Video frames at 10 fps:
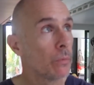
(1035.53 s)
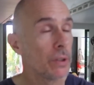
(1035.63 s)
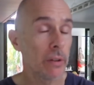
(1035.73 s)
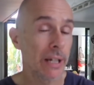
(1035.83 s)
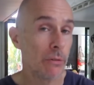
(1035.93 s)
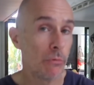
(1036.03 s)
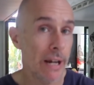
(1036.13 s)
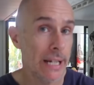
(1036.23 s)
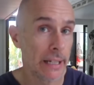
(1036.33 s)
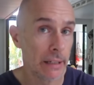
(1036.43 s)
we don't get any
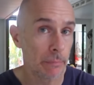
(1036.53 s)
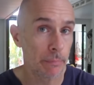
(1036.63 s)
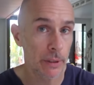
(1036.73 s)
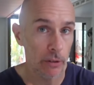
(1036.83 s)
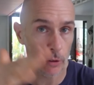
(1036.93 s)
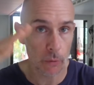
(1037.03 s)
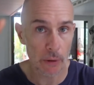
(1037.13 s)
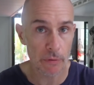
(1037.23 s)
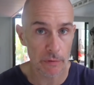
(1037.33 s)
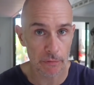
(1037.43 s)
rain in because of the
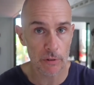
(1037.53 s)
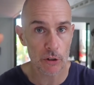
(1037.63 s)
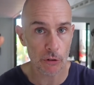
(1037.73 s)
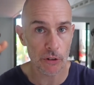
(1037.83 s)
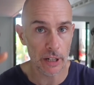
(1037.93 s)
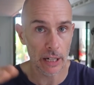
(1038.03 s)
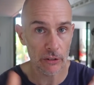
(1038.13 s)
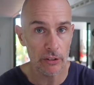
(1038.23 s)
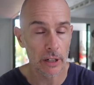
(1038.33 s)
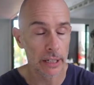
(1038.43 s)
way we've structured it
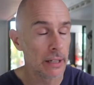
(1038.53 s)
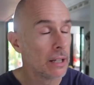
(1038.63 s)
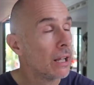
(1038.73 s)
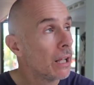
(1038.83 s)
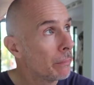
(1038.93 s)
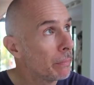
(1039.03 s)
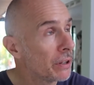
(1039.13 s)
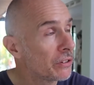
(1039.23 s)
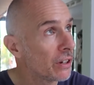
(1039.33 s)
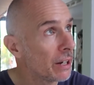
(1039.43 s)
outside,
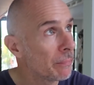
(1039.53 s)
but